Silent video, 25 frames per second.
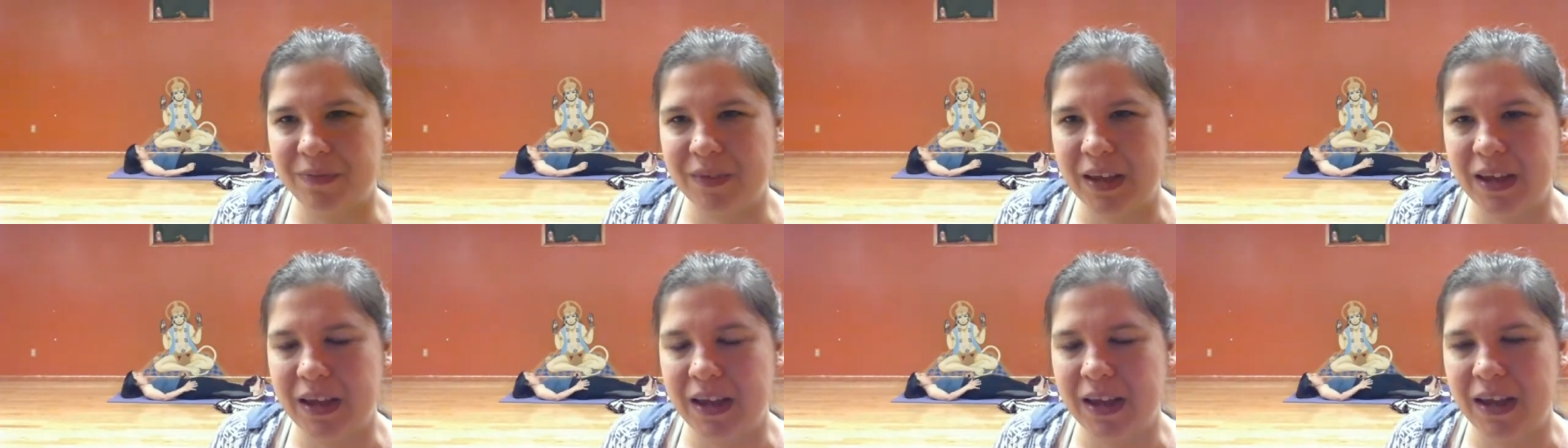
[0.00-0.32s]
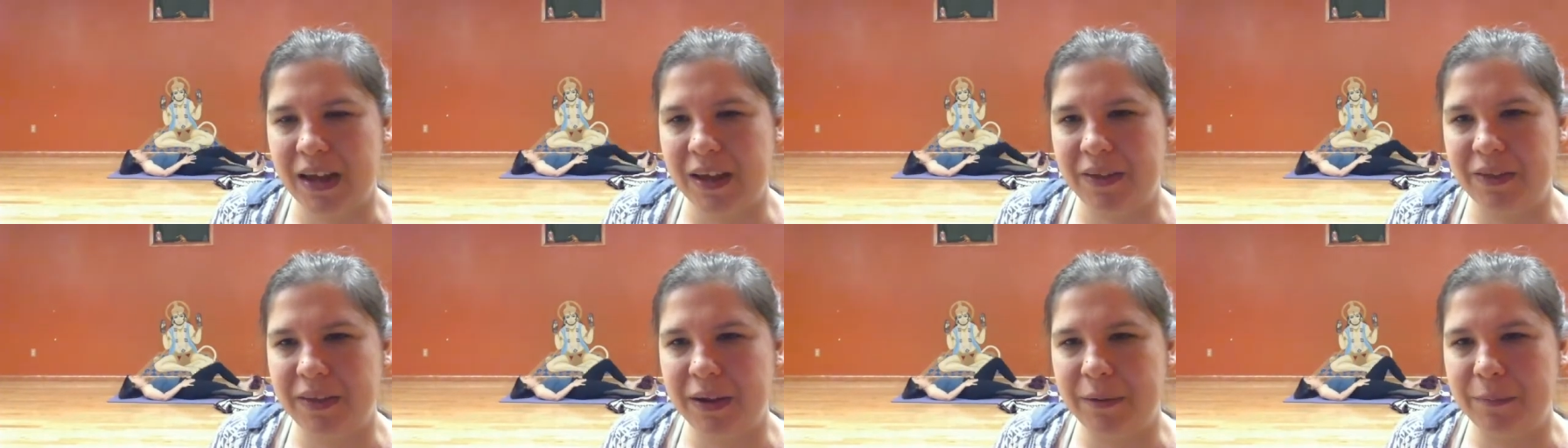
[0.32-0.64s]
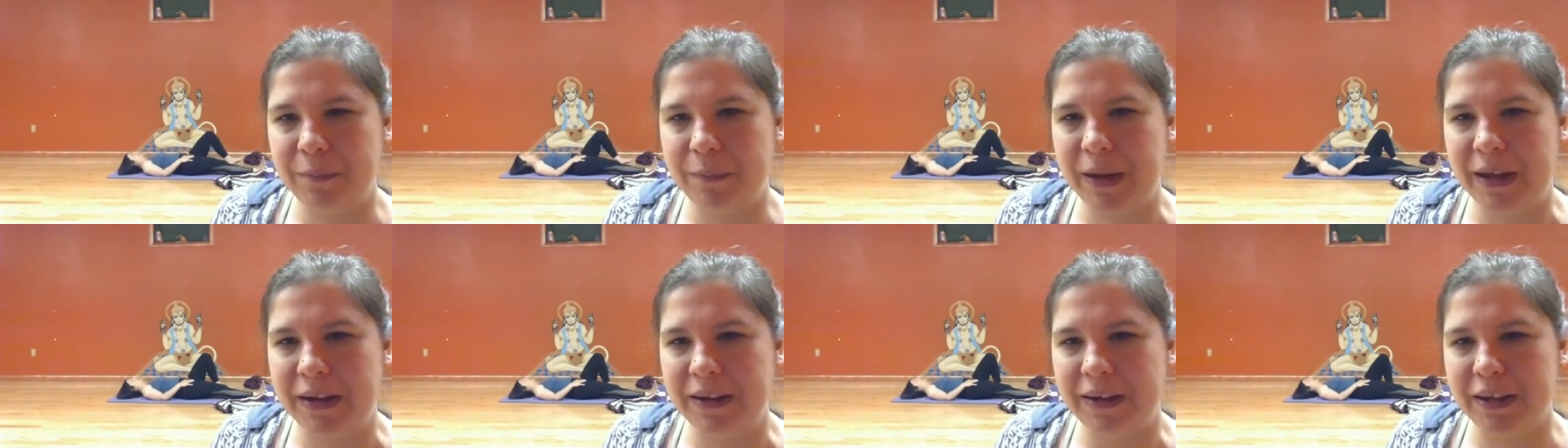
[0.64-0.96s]
And then
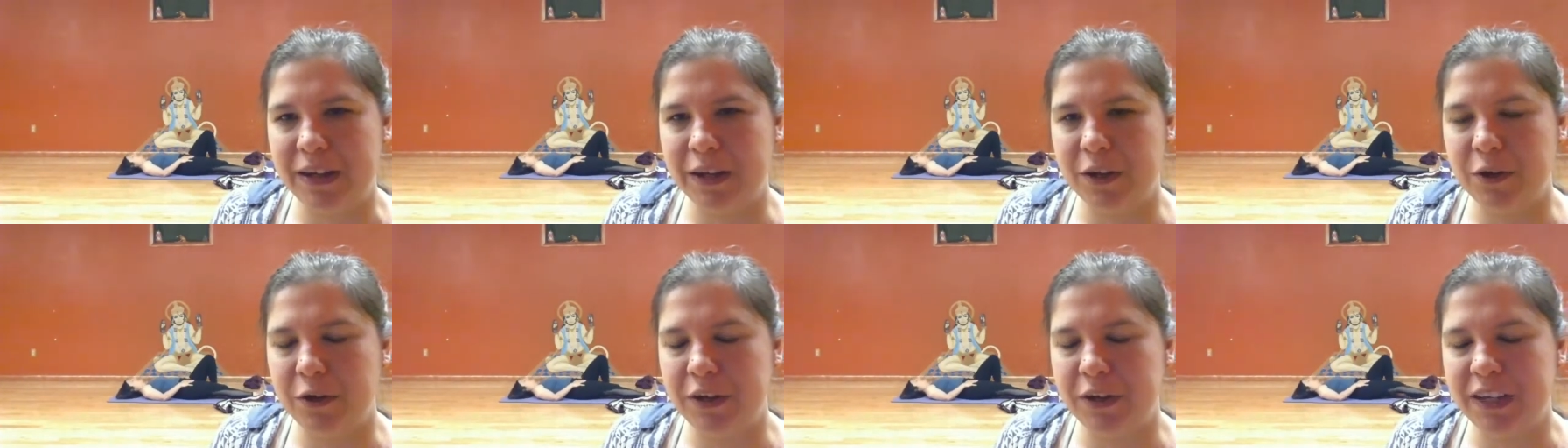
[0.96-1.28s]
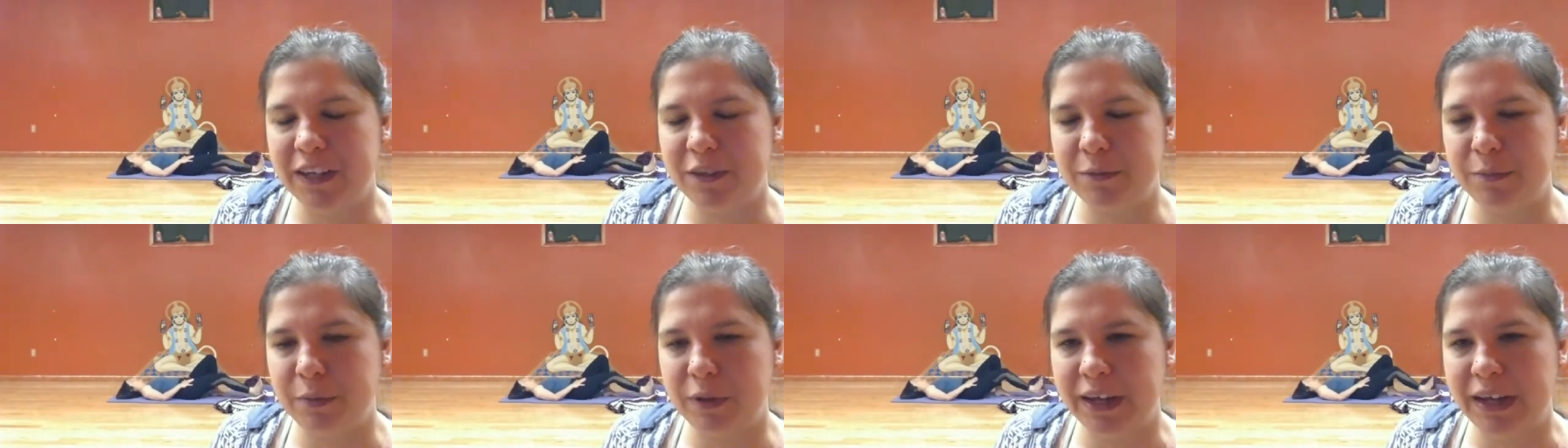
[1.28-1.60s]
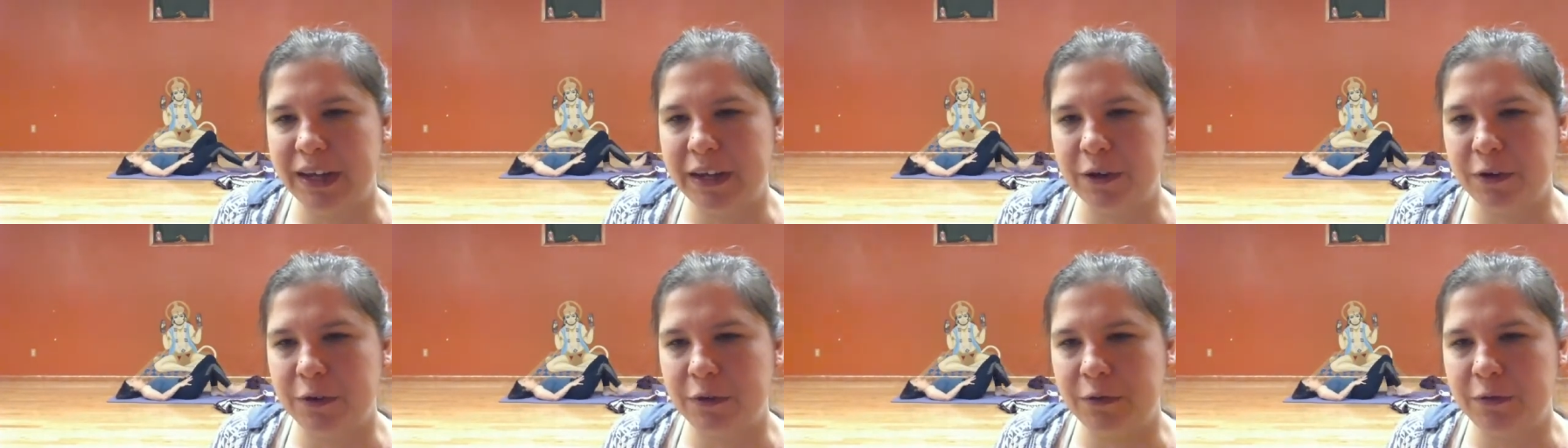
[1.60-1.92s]
bending your knees,
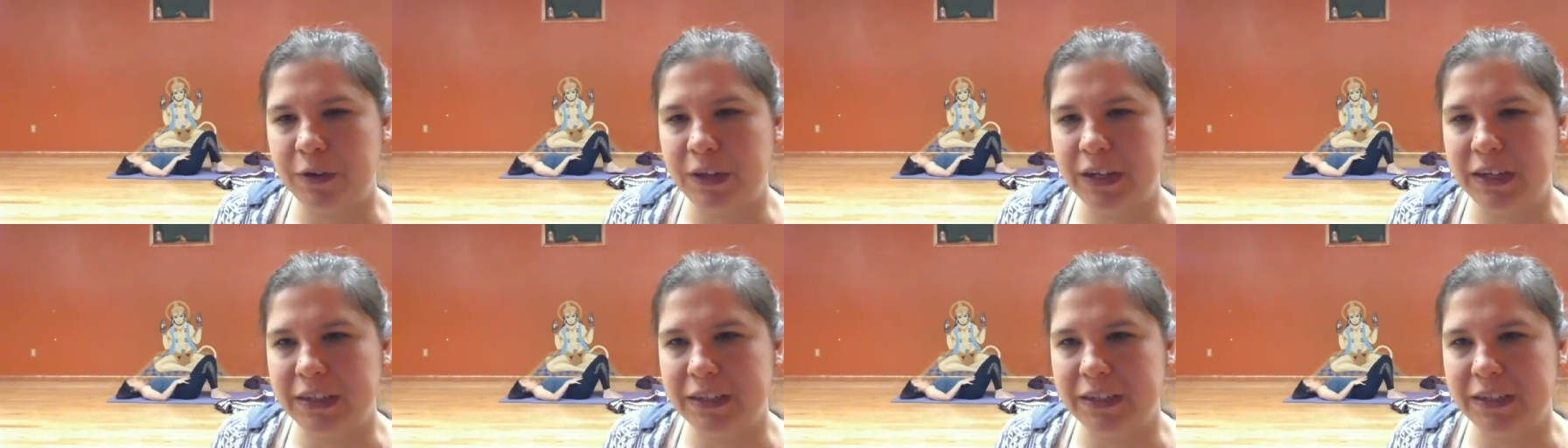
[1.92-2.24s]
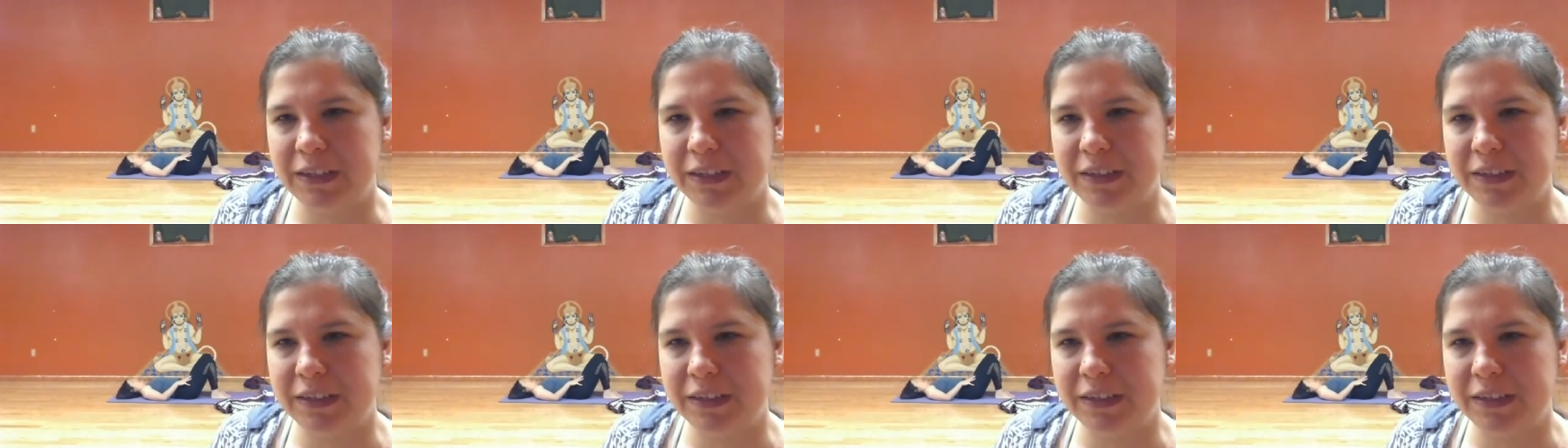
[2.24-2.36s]
plant your feet.